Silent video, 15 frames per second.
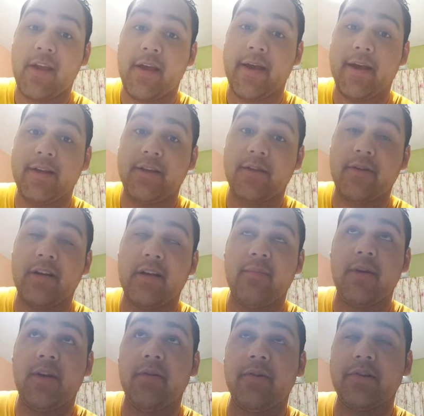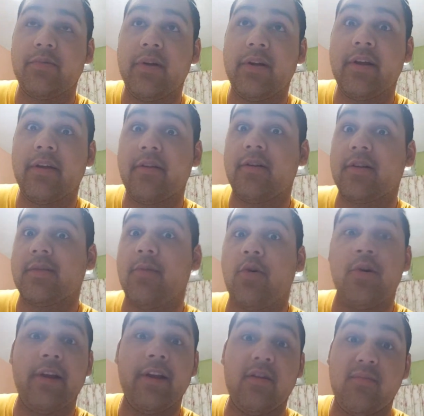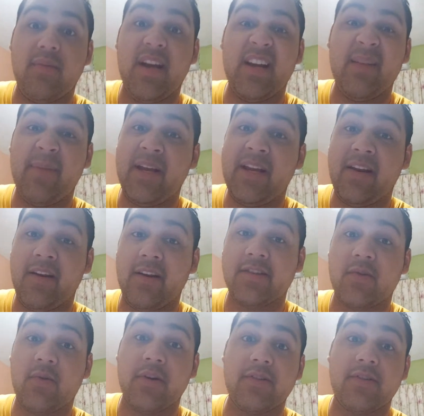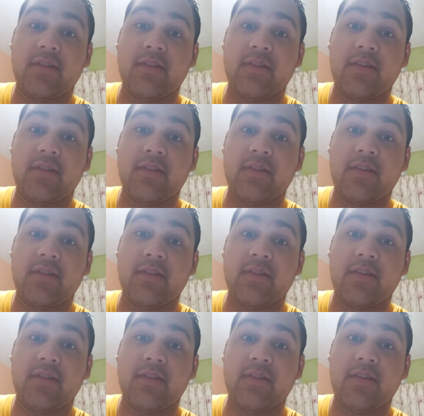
And you can let me know as well your thoughts about Leon Bailey being in the squad.